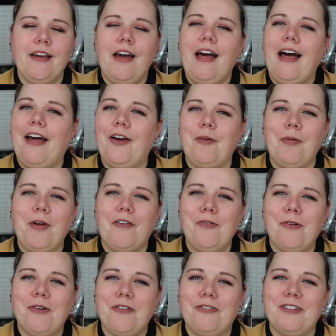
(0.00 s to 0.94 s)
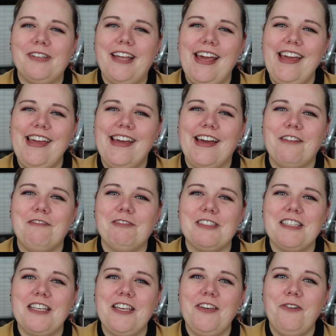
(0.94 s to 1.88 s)
I hope you have a wonderful day, and we'll
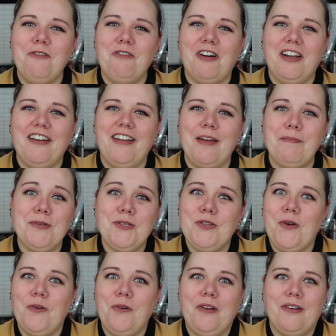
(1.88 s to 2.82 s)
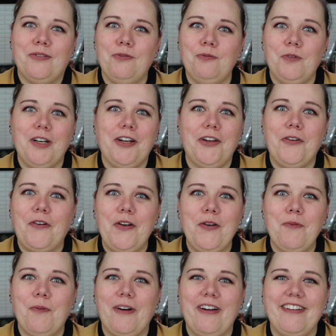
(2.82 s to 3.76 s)
see you on episode
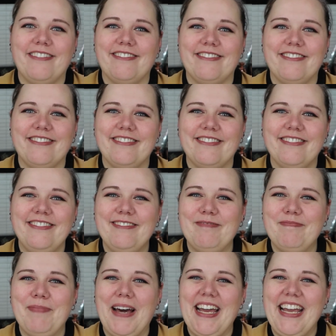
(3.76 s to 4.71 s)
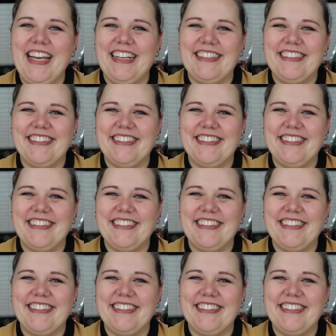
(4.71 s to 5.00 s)
101. Bye.